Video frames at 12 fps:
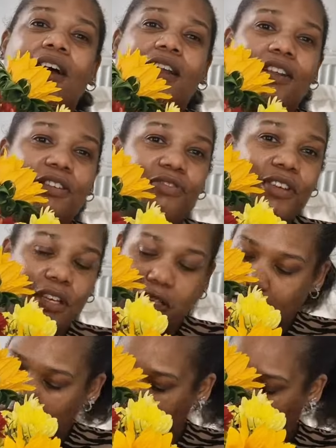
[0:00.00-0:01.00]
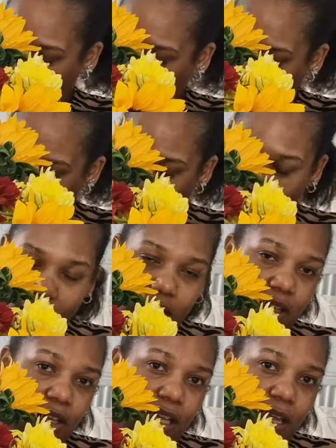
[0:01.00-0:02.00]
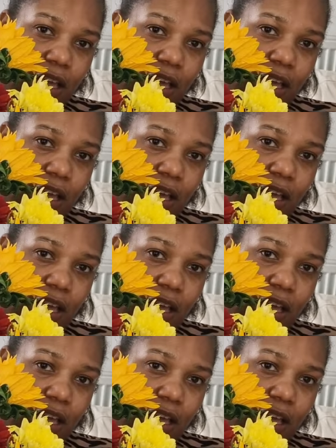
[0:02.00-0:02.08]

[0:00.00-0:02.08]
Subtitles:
I don't know if you can see it, but I don't want to